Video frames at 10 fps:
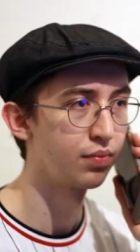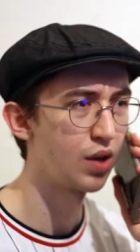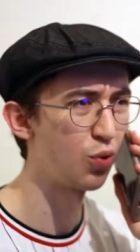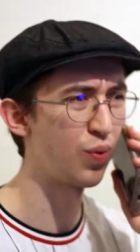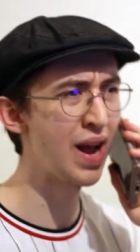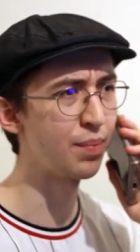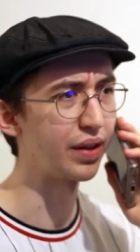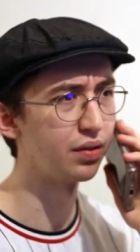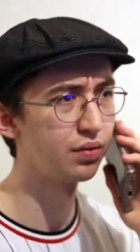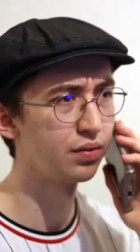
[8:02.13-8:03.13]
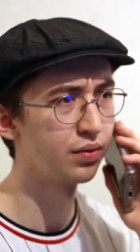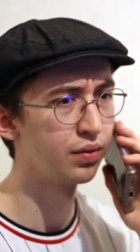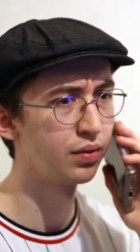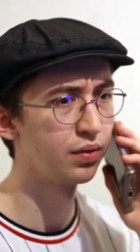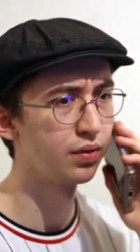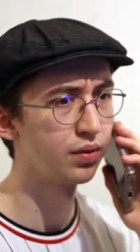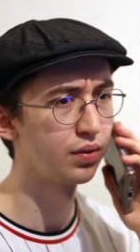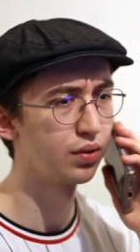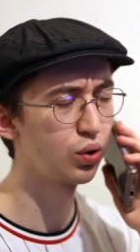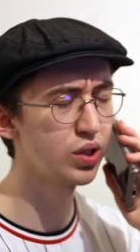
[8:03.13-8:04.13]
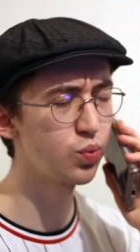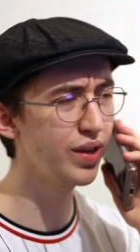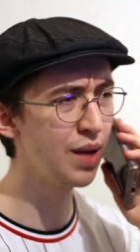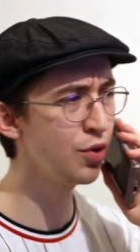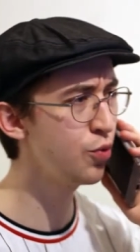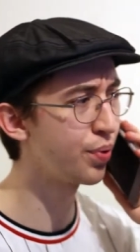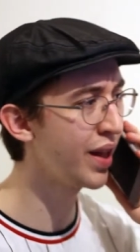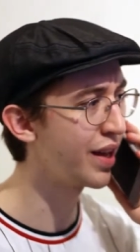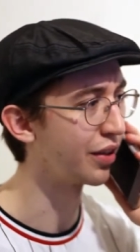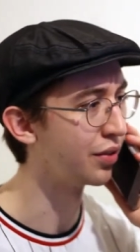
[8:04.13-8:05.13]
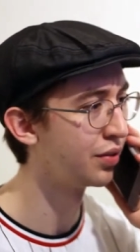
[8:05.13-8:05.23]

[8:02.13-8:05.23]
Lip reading: A rabbit? Chris, what game are you playing?